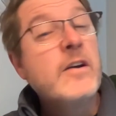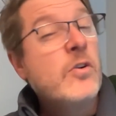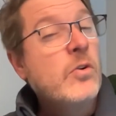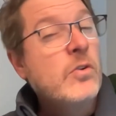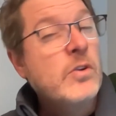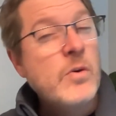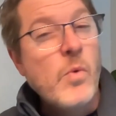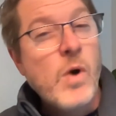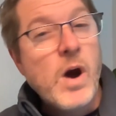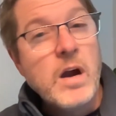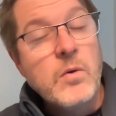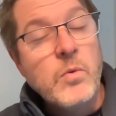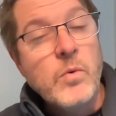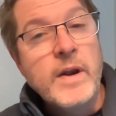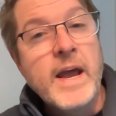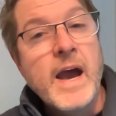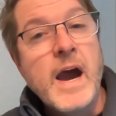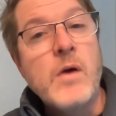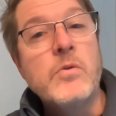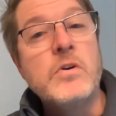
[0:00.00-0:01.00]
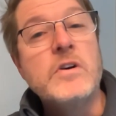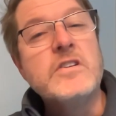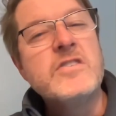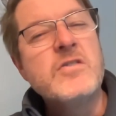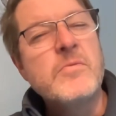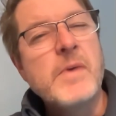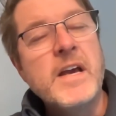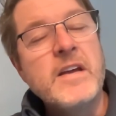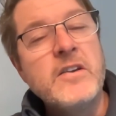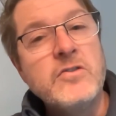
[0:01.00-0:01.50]
I can only walk one hour.
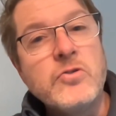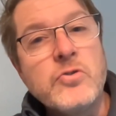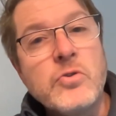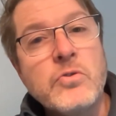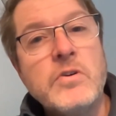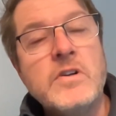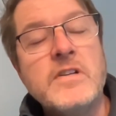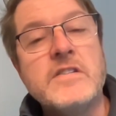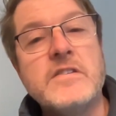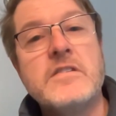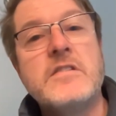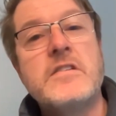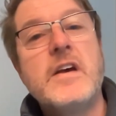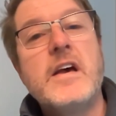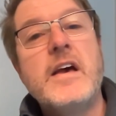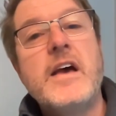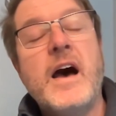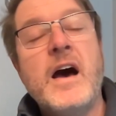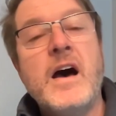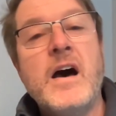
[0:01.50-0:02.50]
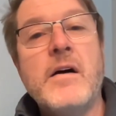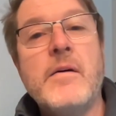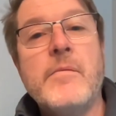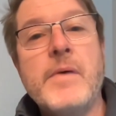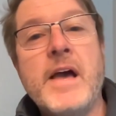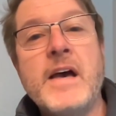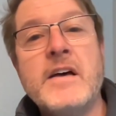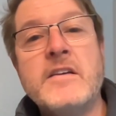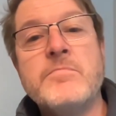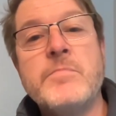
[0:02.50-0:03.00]
So my endurance um,
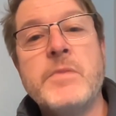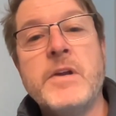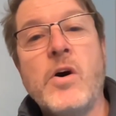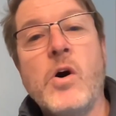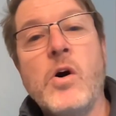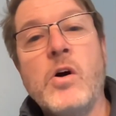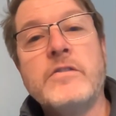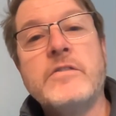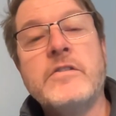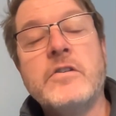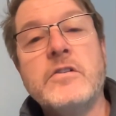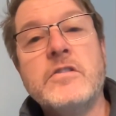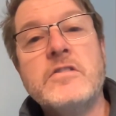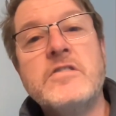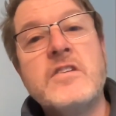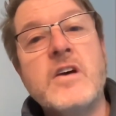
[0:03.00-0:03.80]
has been altered.